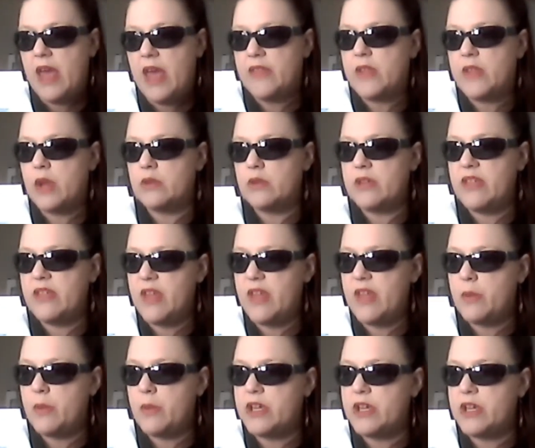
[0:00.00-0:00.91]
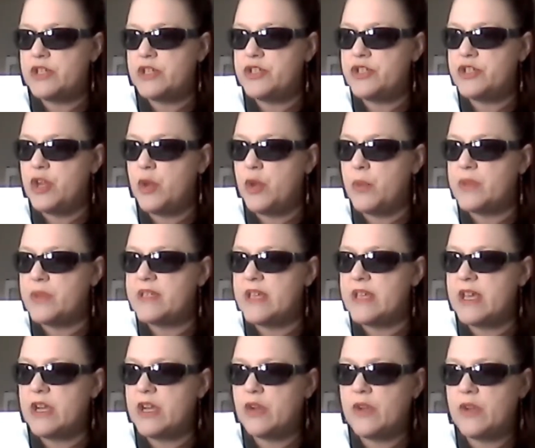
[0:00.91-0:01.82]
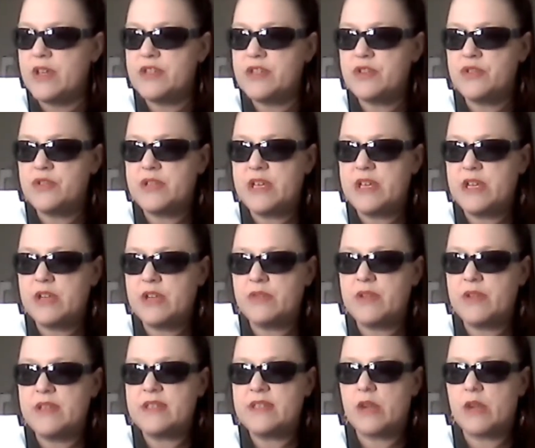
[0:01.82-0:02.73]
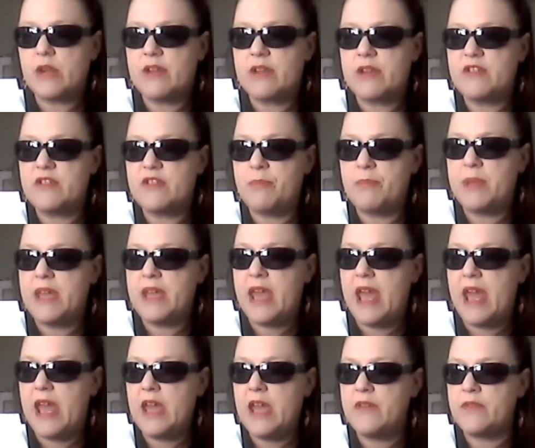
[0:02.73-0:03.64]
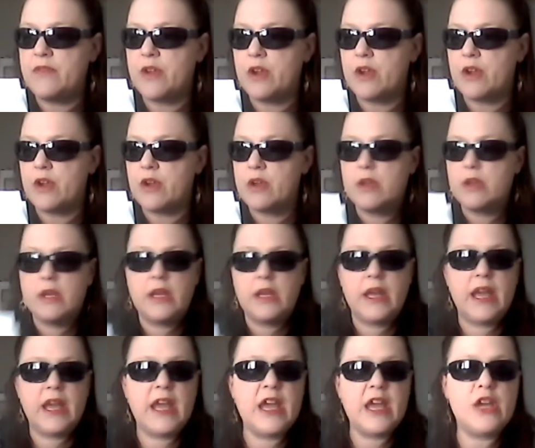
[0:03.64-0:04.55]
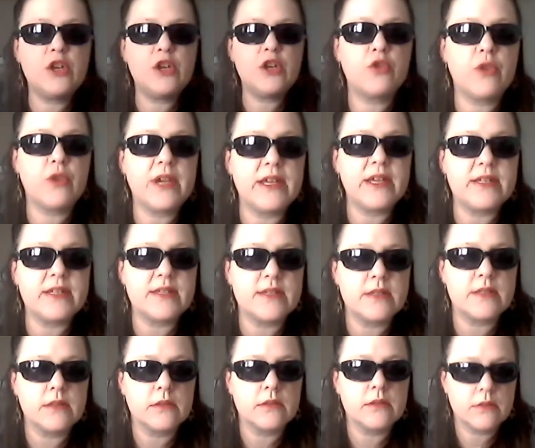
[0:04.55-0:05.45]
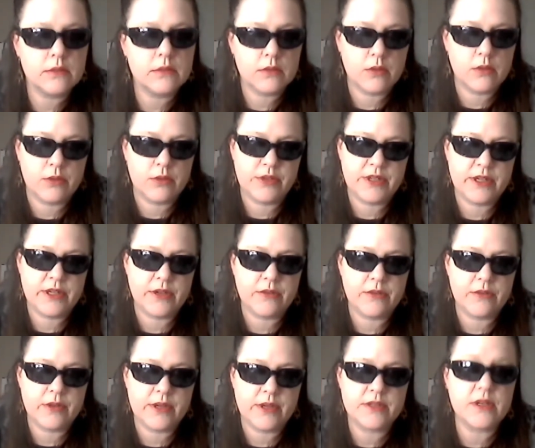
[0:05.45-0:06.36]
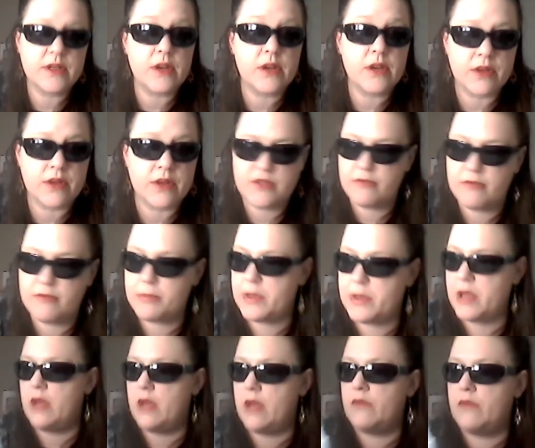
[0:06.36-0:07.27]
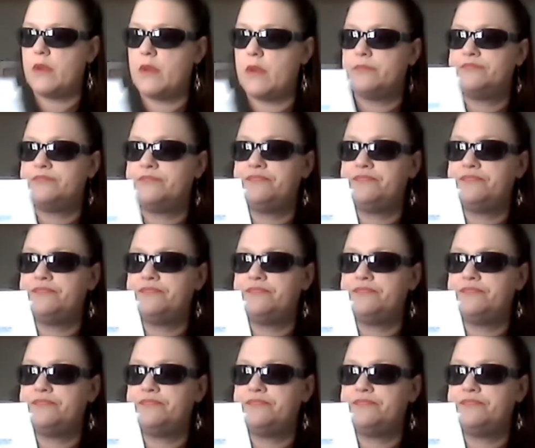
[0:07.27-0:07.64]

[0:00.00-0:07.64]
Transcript: The only thing we could do was increase or decrease aggressive behavior. Increase or decrease aggressive behavior.